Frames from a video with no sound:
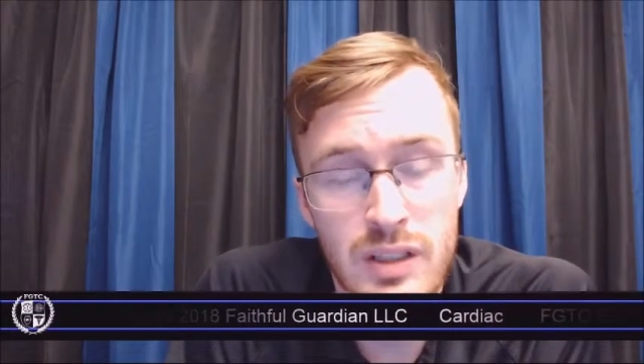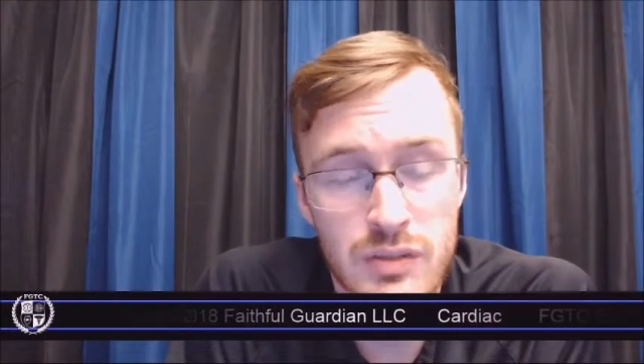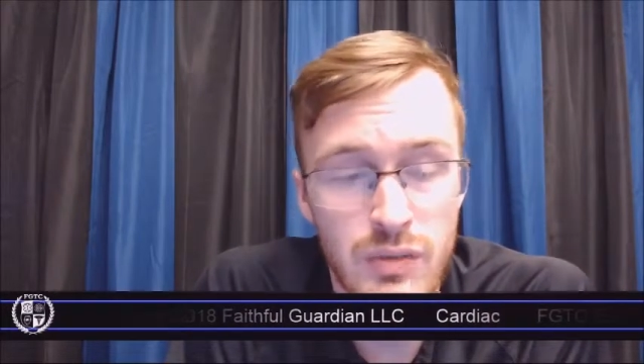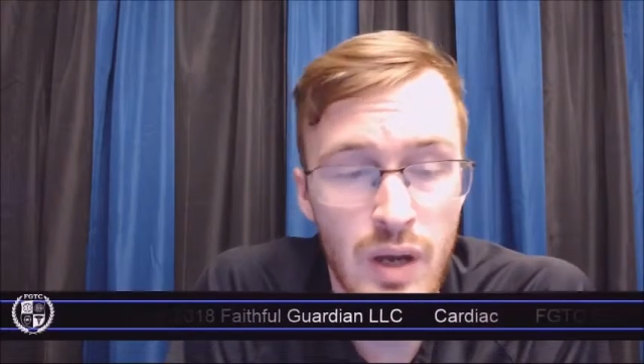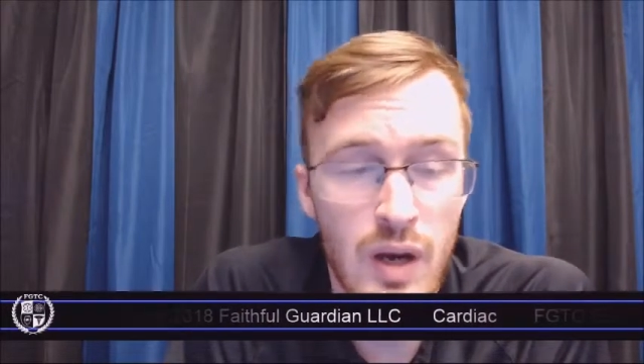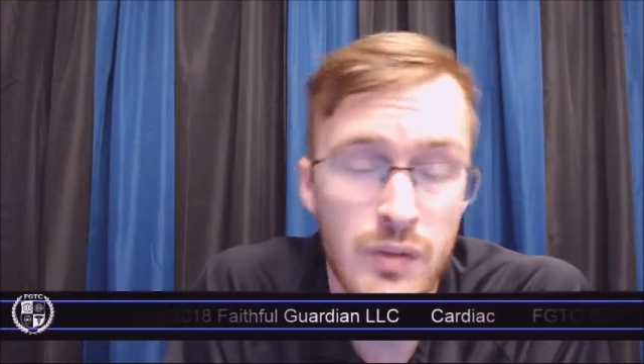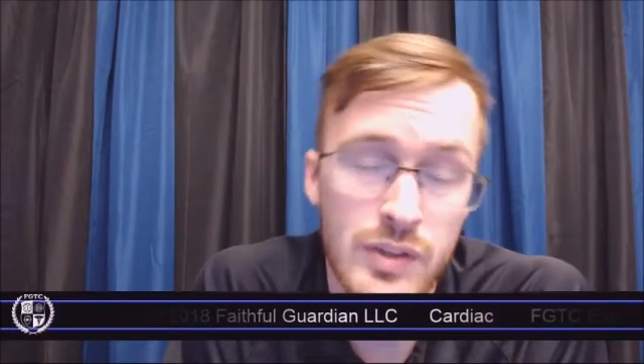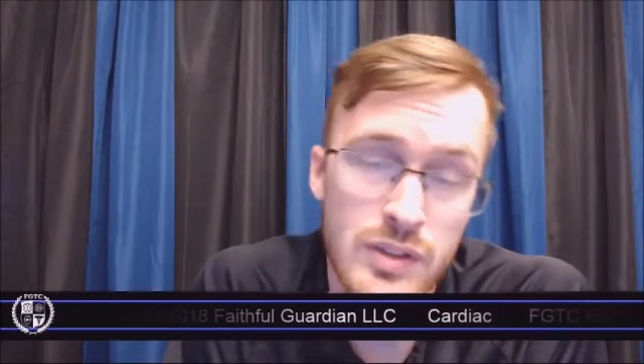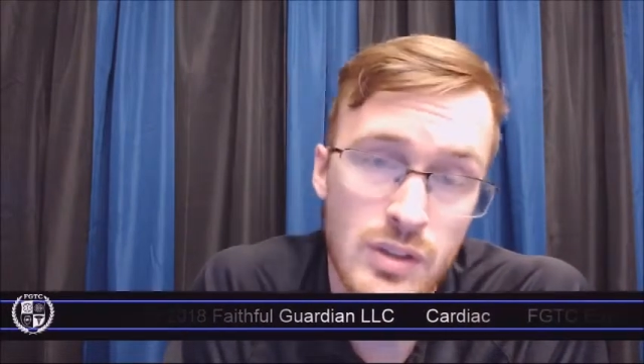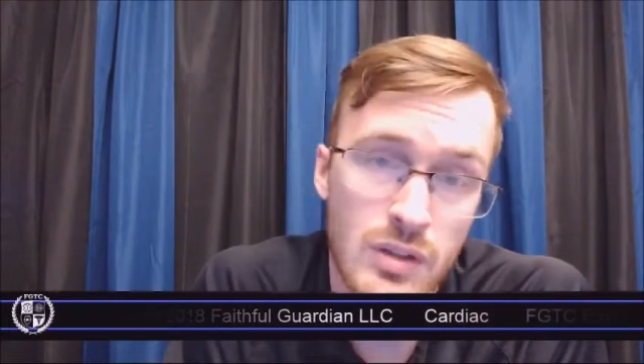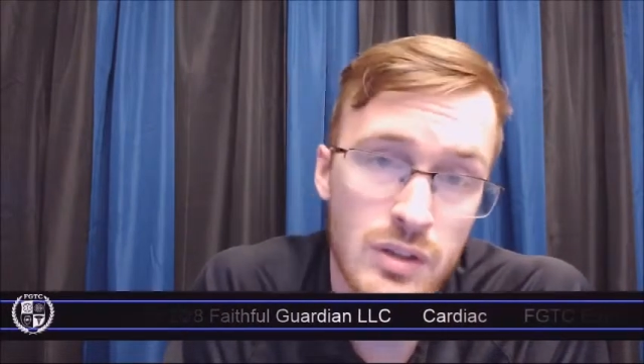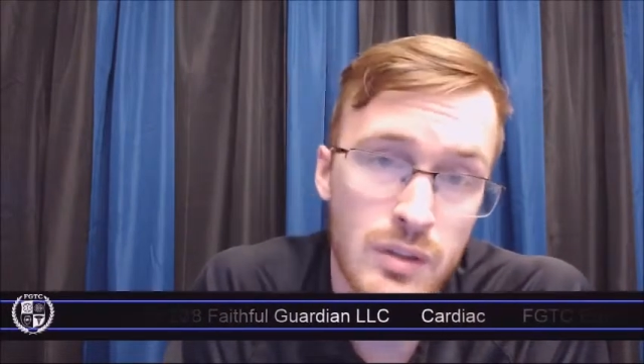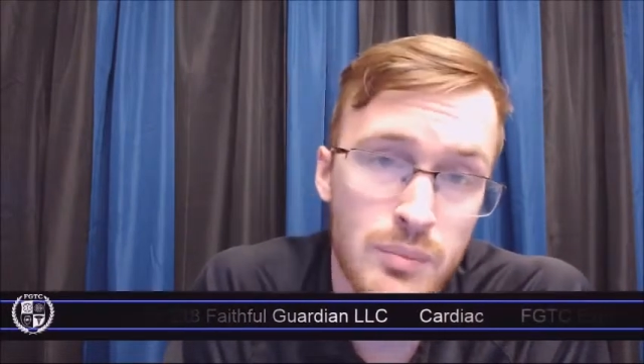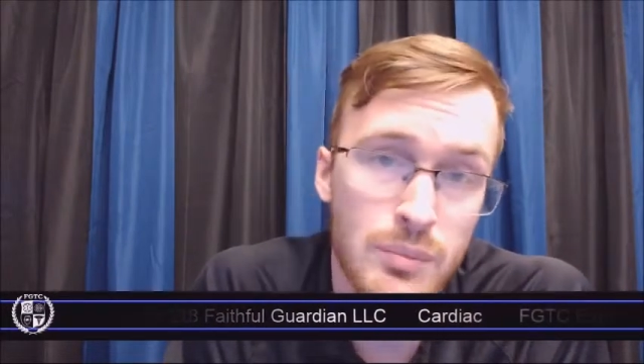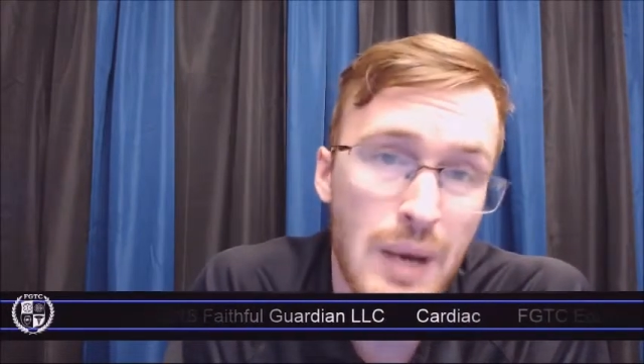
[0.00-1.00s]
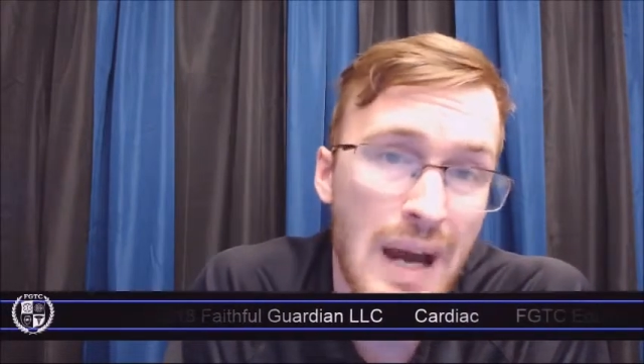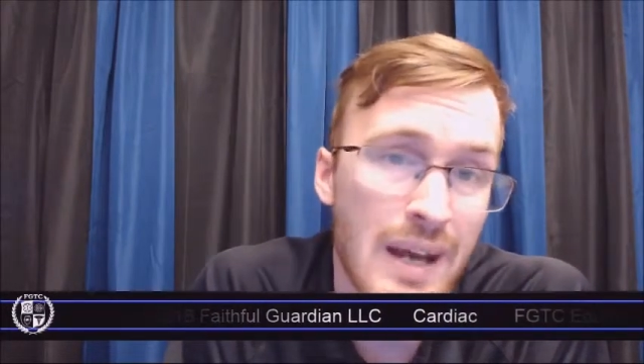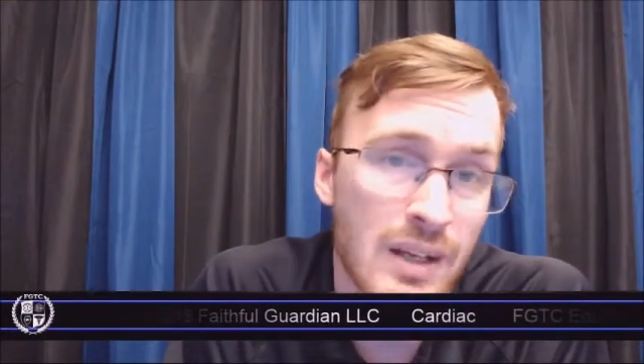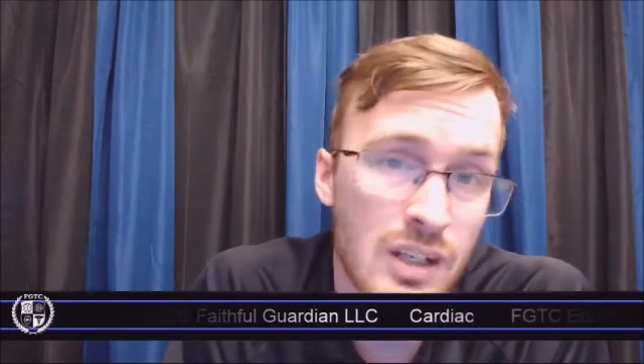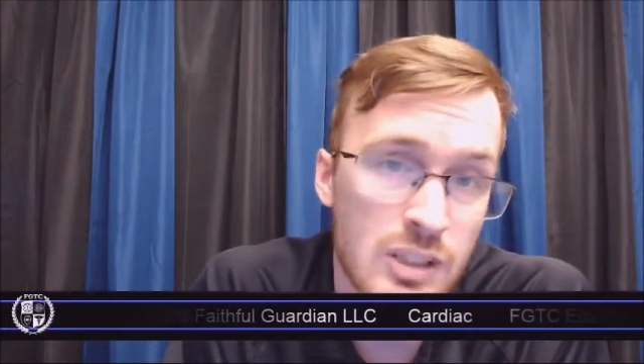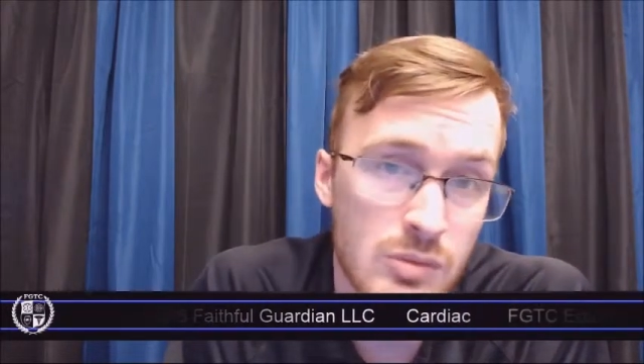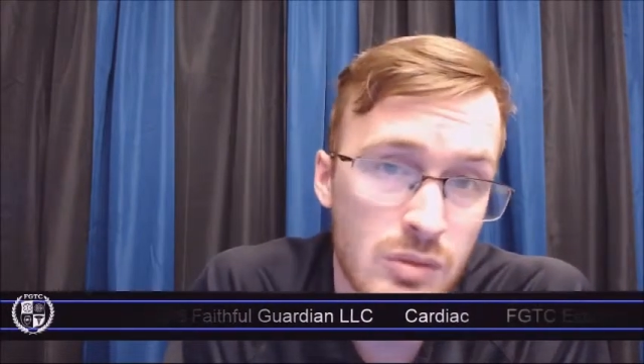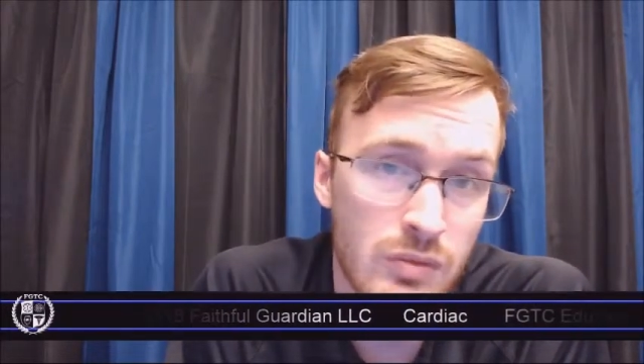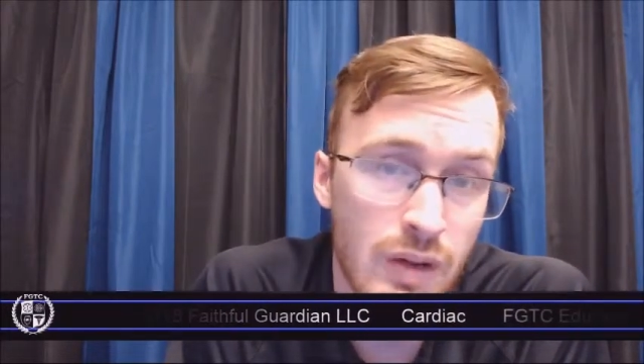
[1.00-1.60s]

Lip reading: valve that's called the bicuspid